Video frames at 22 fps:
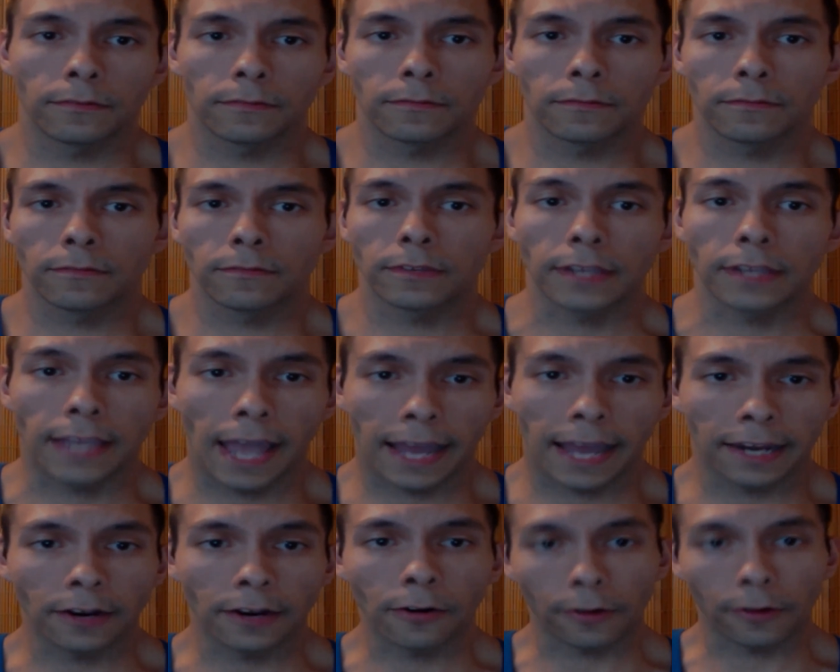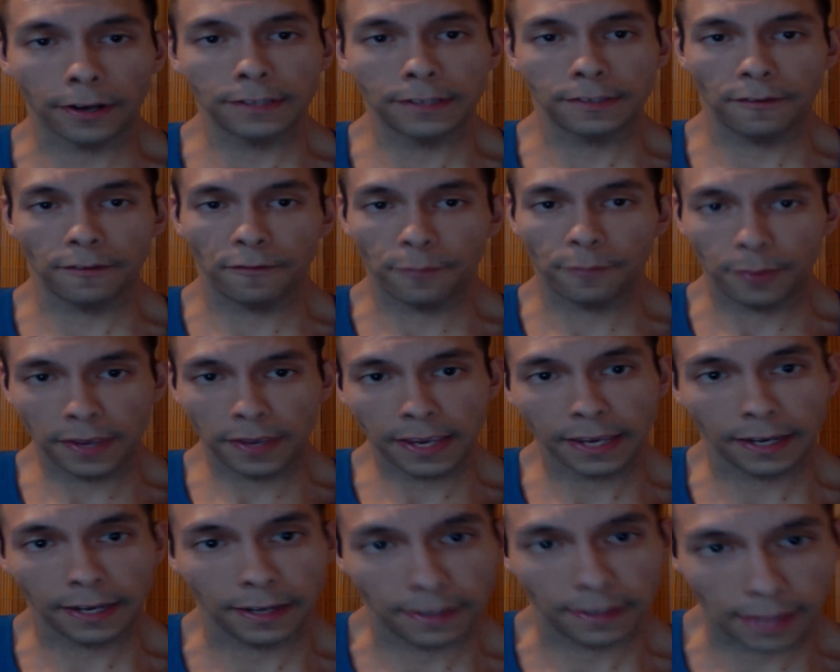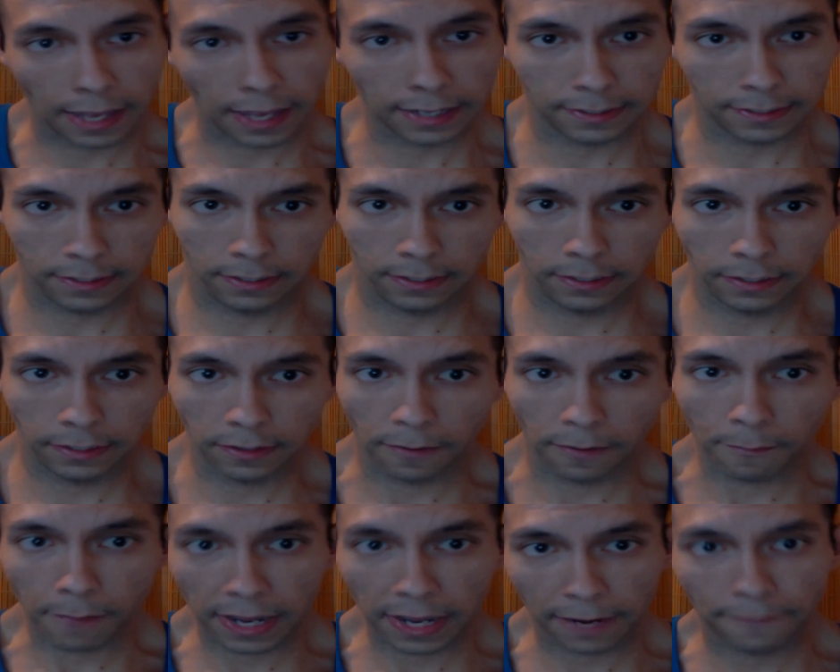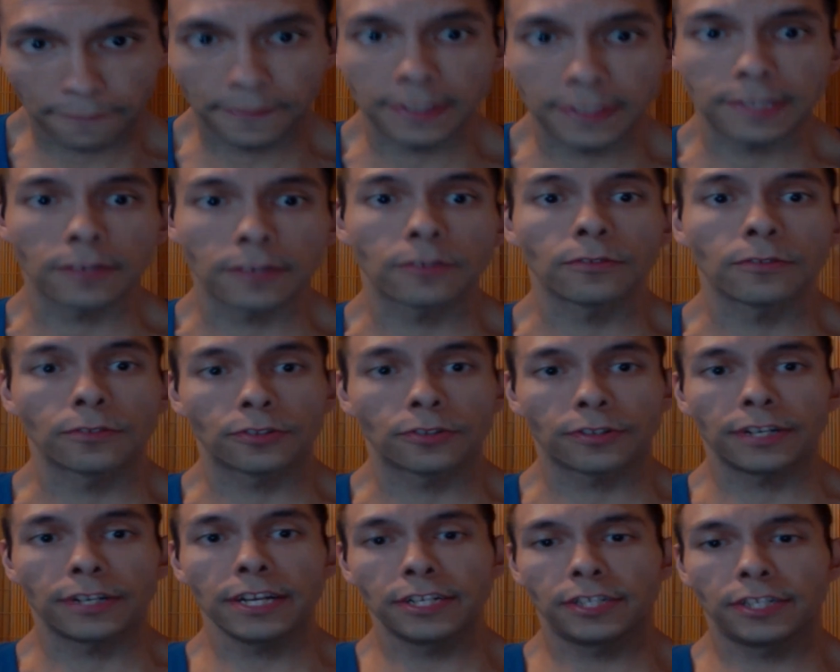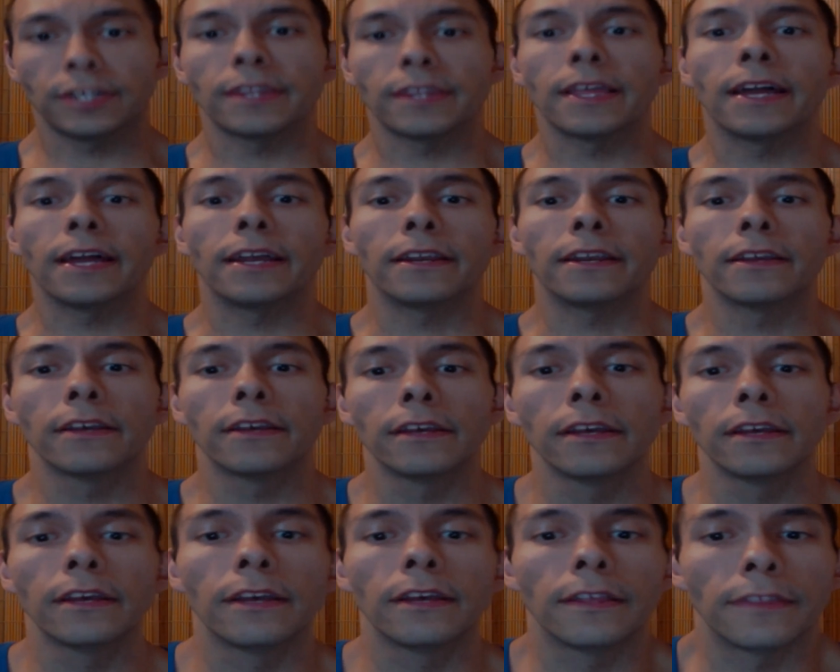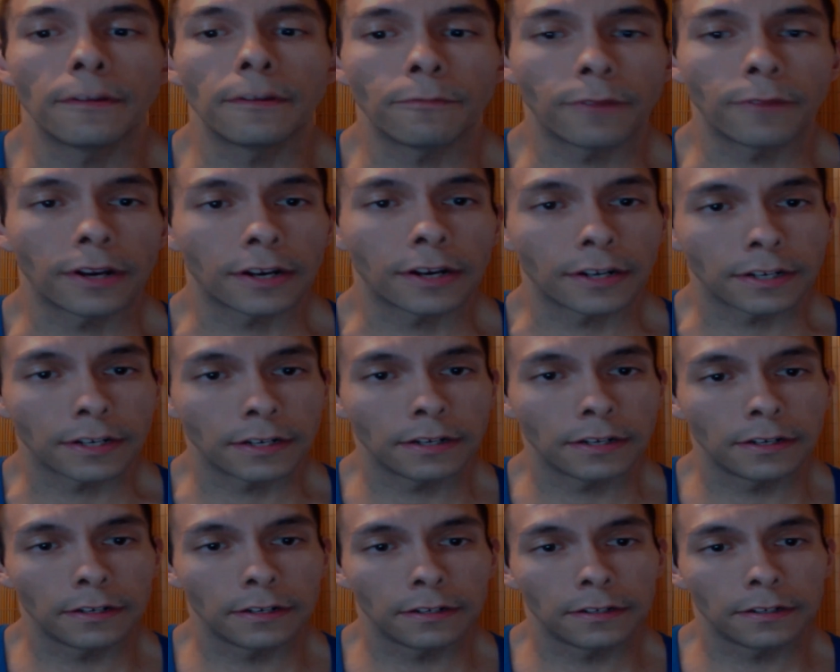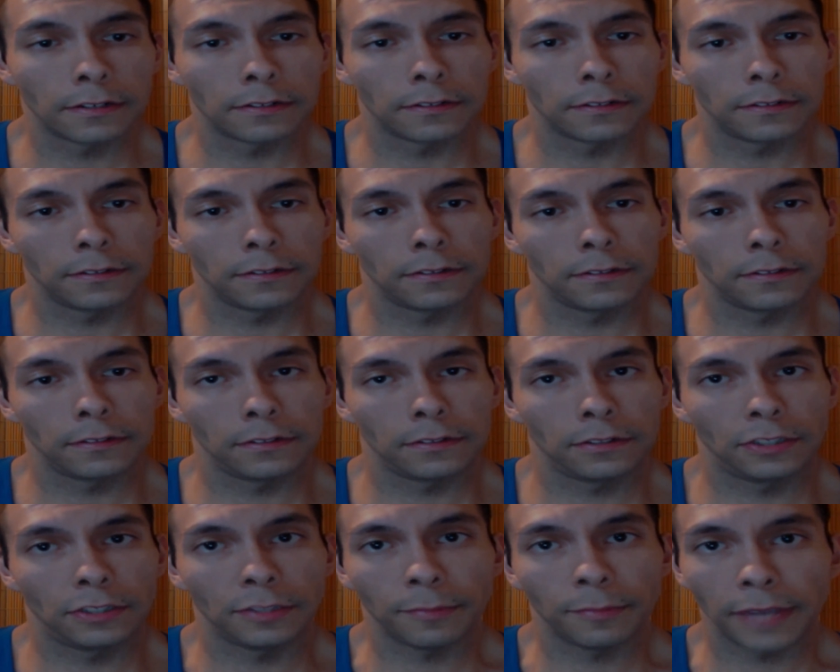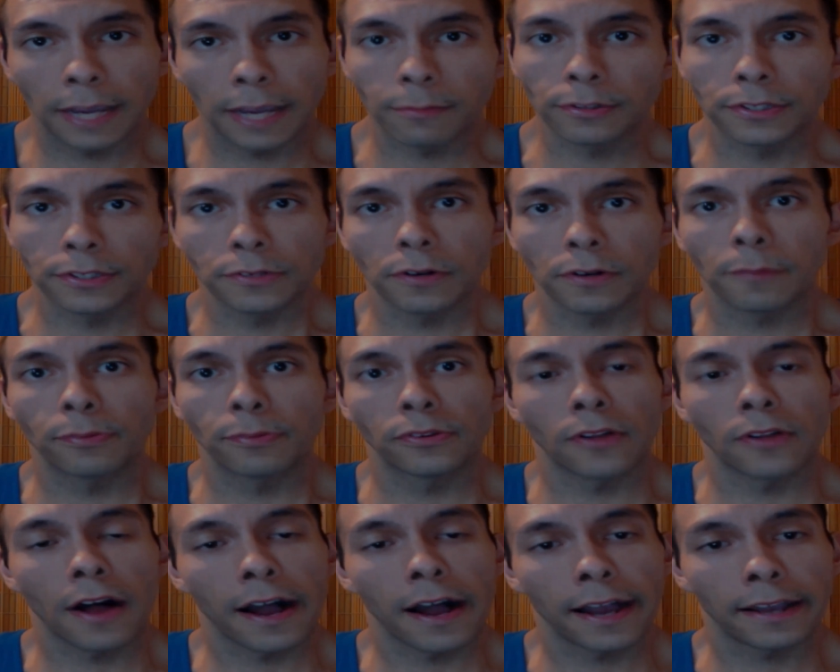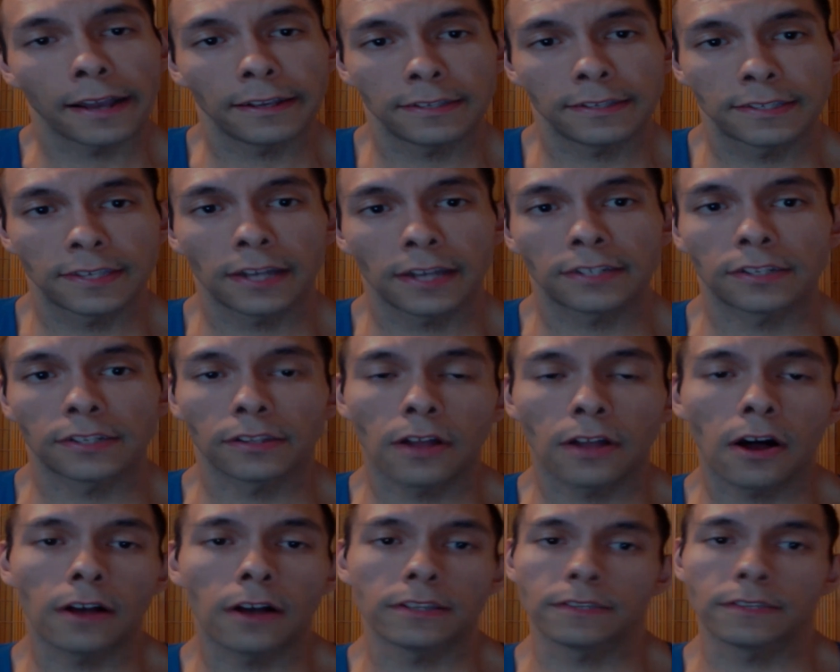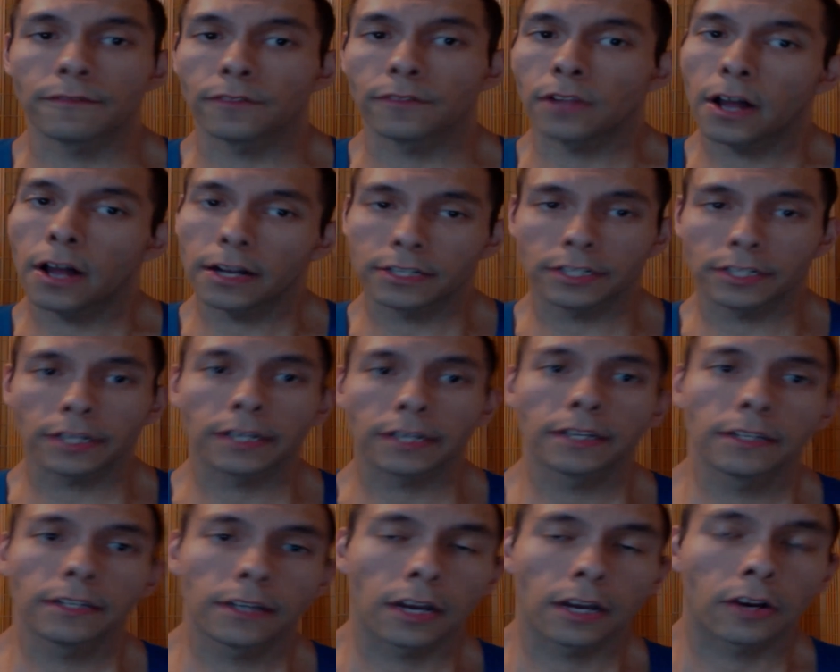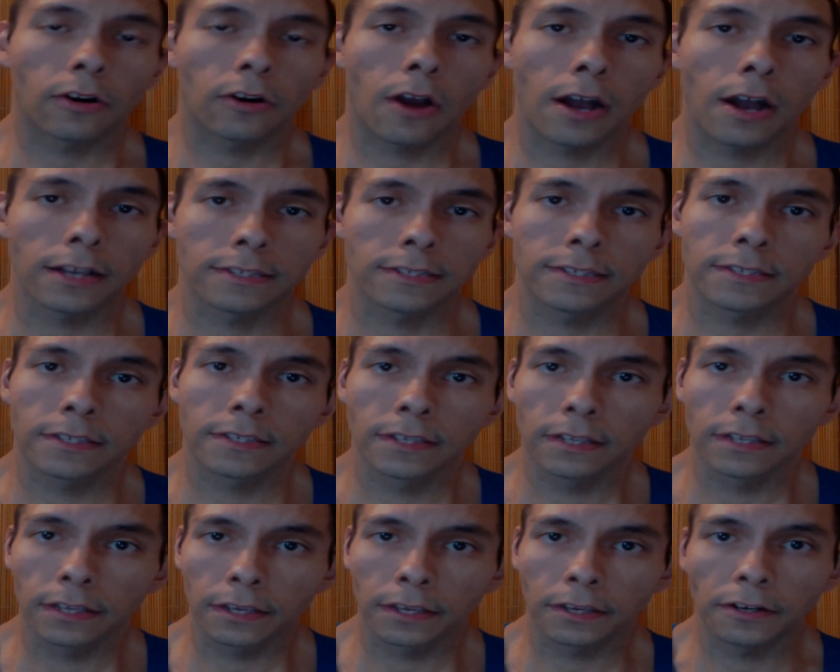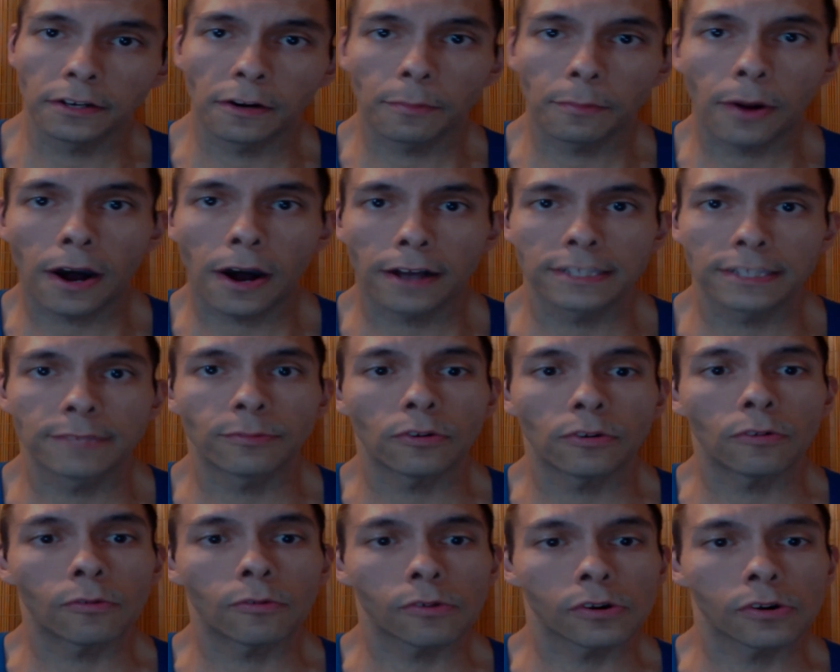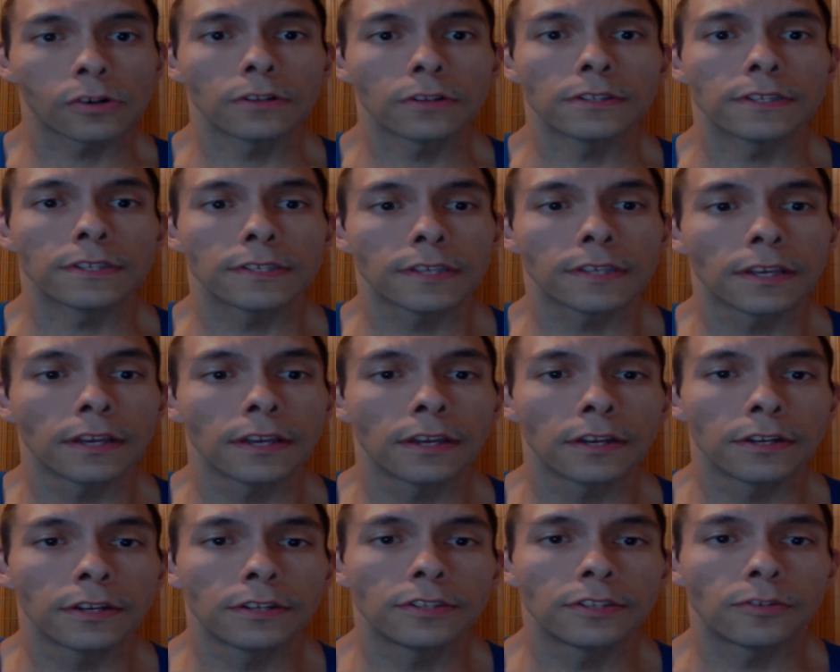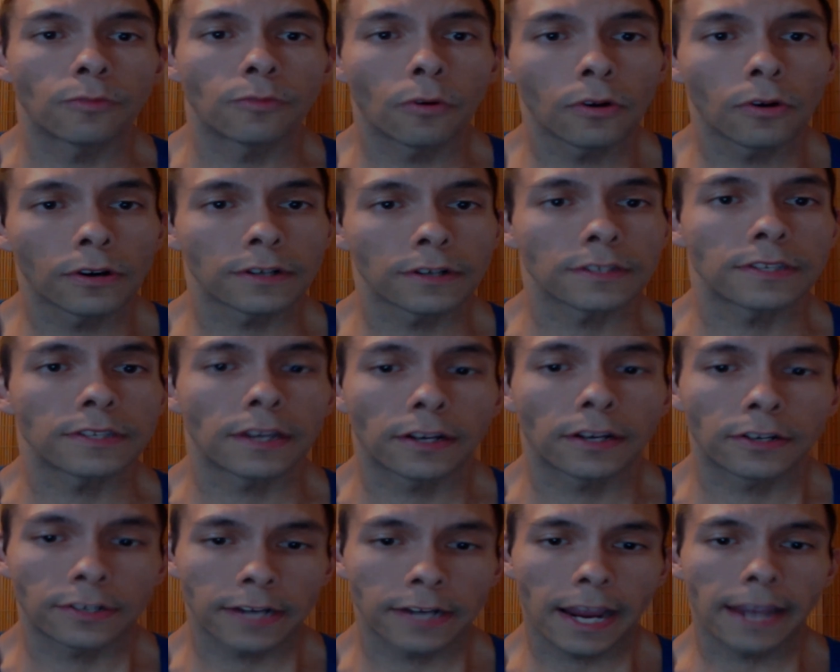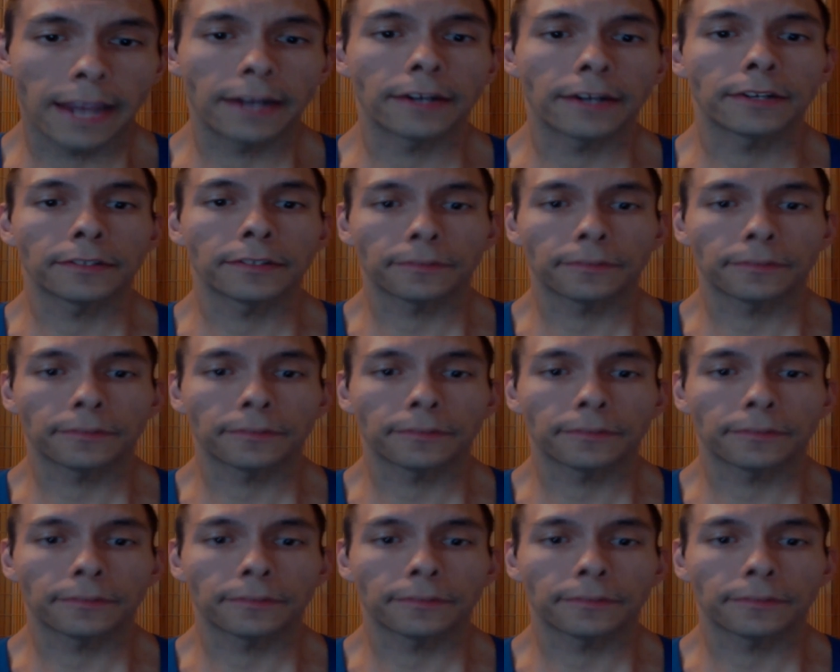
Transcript: the categories of being in that metaphysical tradition, then we should be able to apply such laws of logic across possible worlds towards a creator,